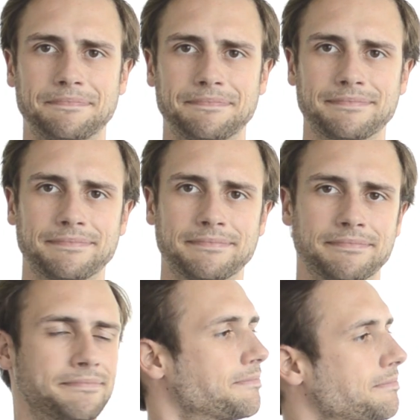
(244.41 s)

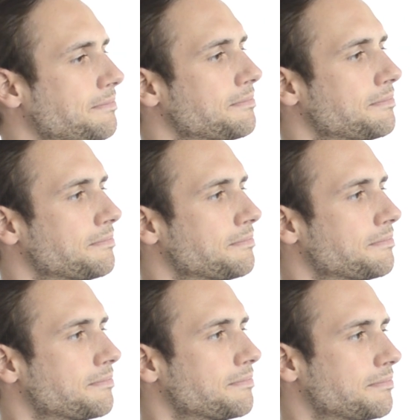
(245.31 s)

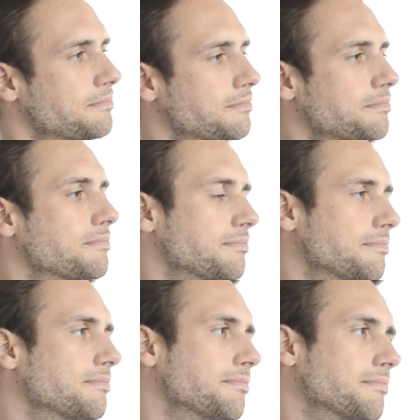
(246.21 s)

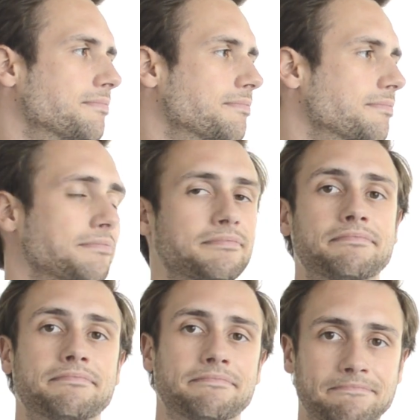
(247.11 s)

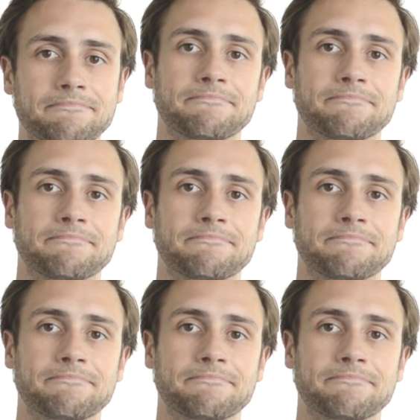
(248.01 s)
(silent)